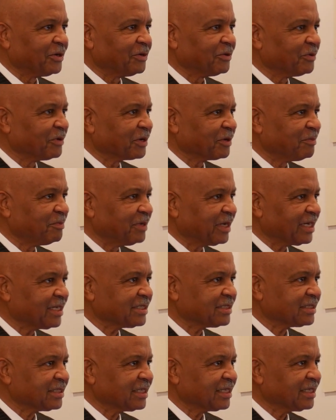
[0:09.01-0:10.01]
what a
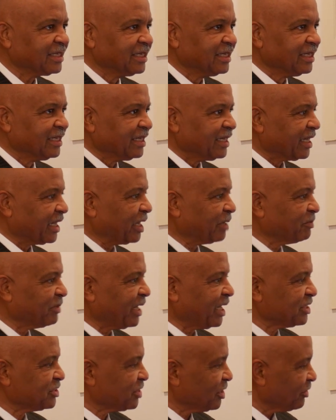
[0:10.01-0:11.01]
blessing. Now I'm going to
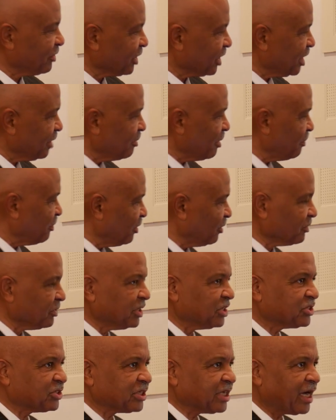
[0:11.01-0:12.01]
ask y'all to come up on
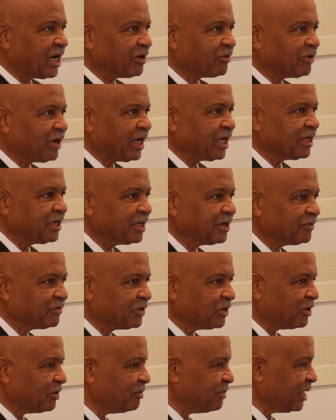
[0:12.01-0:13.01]
this side right here if you
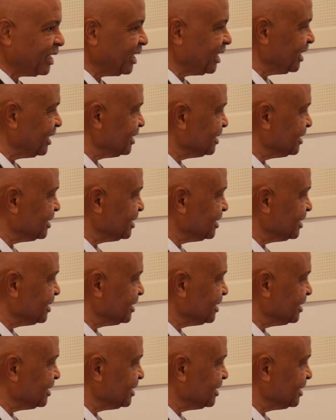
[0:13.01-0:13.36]
don't mind,